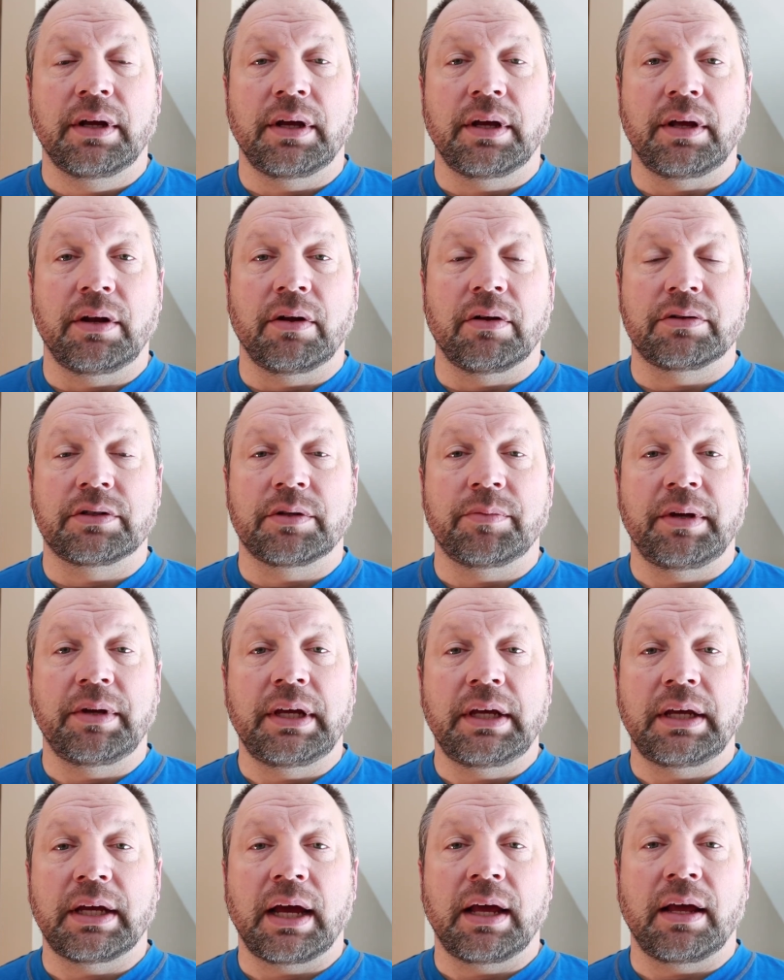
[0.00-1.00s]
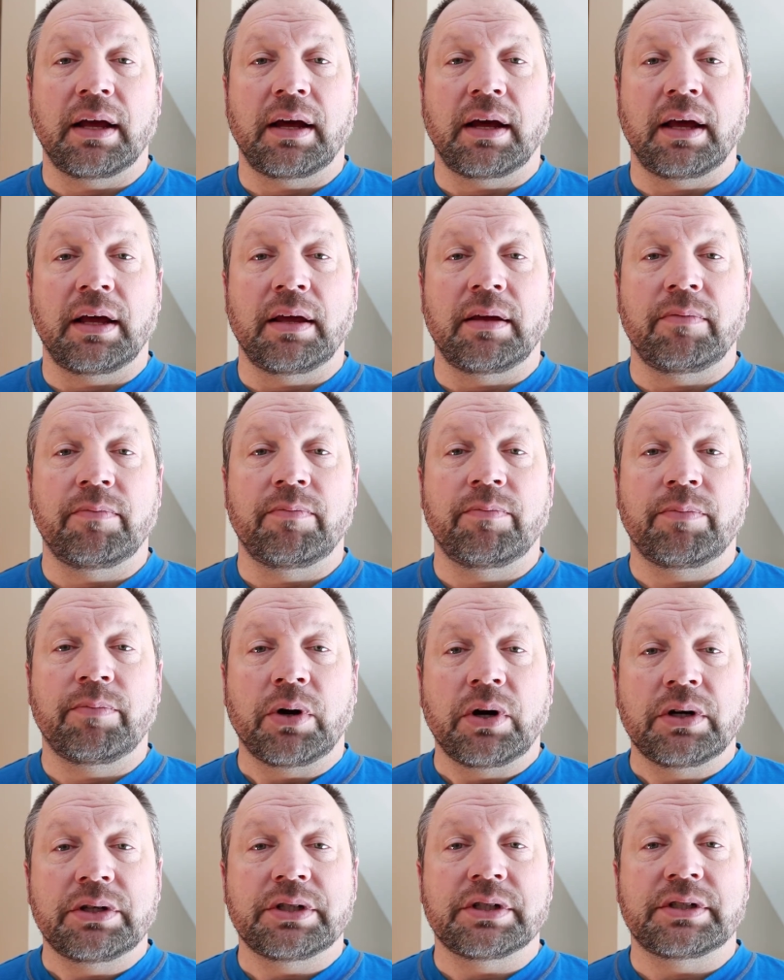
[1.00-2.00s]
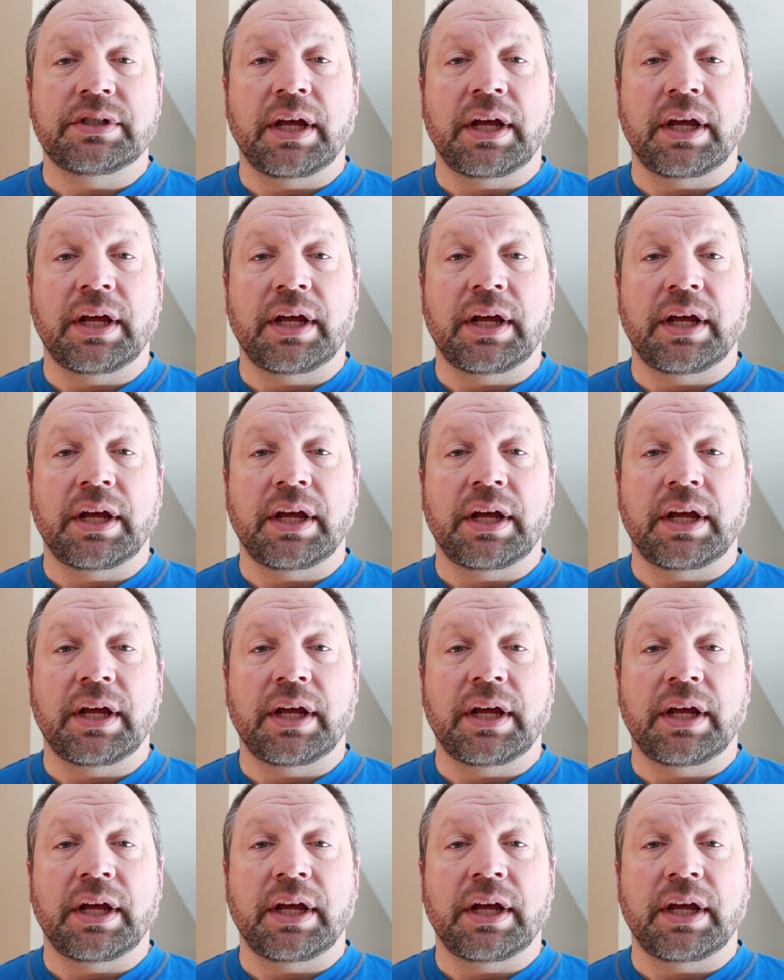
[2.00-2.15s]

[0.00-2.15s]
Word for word: You know, to me, I, I purchased